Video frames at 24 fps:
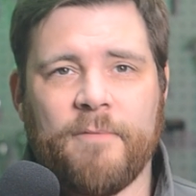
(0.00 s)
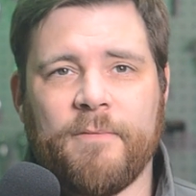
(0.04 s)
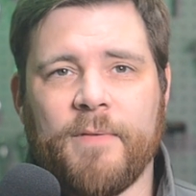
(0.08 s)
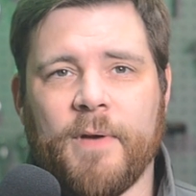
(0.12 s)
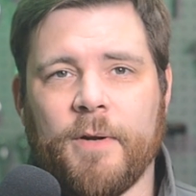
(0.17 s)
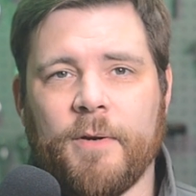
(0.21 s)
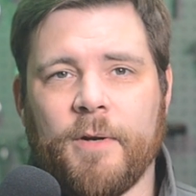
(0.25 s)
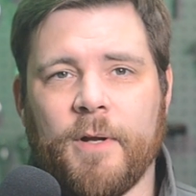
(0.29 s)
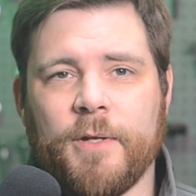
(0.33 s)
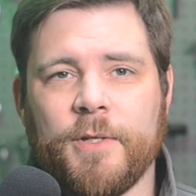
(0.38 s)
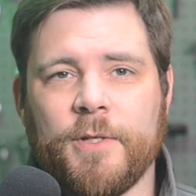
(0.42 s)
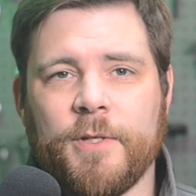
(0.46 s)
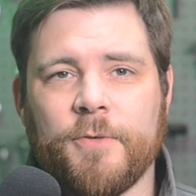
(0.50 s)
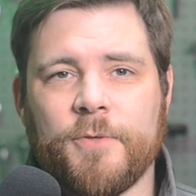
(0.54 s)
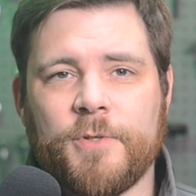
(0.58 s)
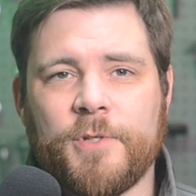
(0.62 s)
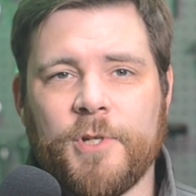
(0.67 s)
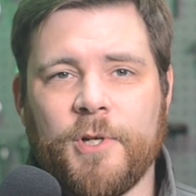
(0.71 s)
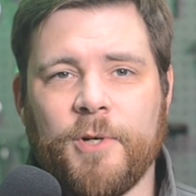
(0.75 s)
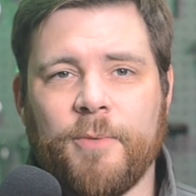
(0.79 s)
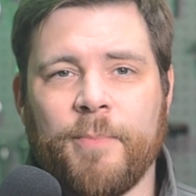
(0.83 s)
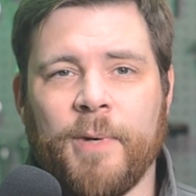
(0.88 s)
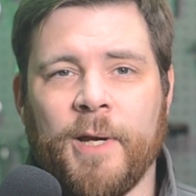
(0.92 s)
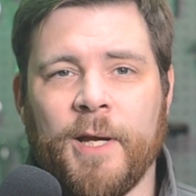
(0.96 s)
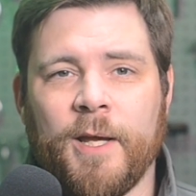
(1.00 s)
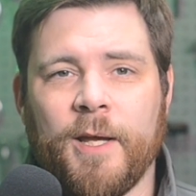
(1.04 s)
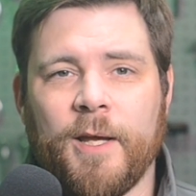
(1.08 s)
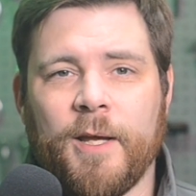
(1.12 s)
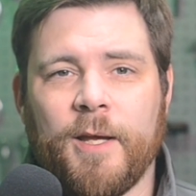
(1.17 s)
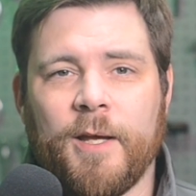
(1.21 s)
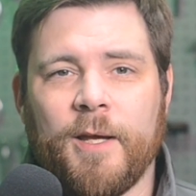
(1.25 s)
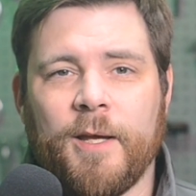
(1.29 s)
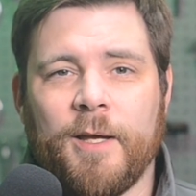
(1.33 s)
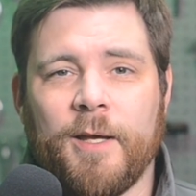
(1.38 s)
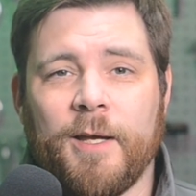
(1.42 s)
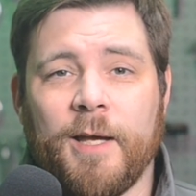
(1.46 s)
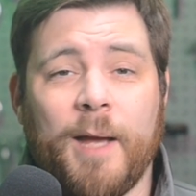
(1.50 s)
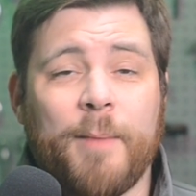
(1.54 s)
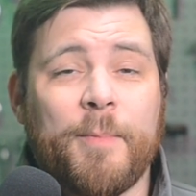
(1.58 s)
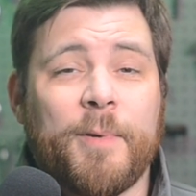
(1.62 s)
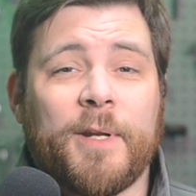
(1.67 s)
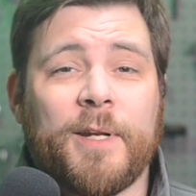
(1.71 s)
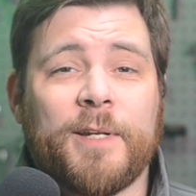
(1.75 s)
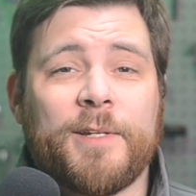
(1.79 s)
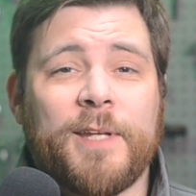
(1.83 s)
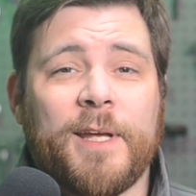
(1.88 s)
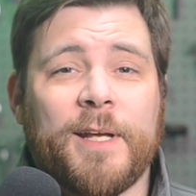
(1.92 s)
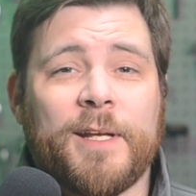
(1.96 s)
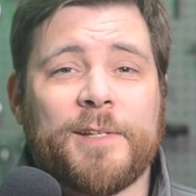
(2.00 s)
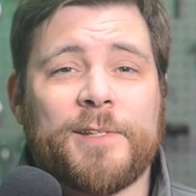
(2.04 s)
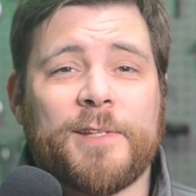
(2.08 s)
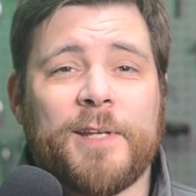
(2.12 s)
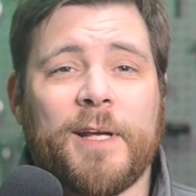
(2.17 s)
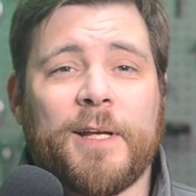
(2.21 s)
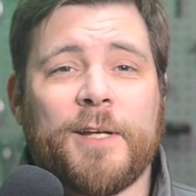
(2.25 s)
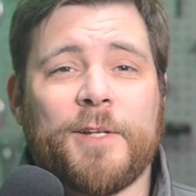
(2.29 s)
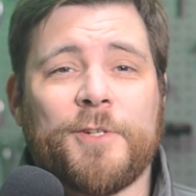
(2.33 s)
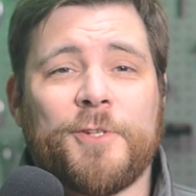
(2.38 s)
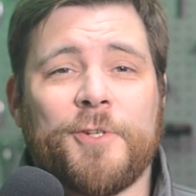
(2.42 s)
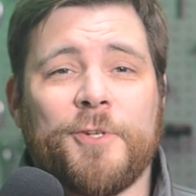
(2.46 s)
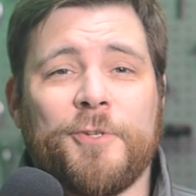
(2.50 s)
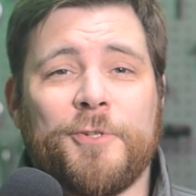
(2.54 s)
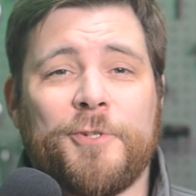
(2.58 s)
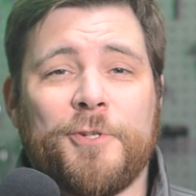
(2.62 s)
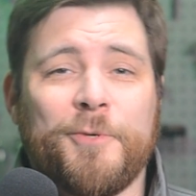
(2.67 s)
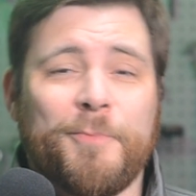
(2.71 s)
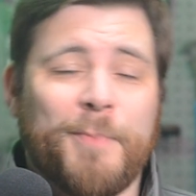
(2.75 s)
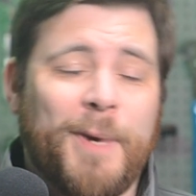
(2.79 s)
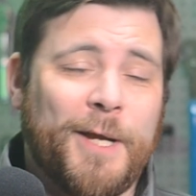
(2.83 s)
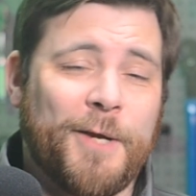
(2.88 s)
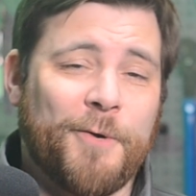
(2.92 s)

found on YouTube, I'm going to take a second to toot my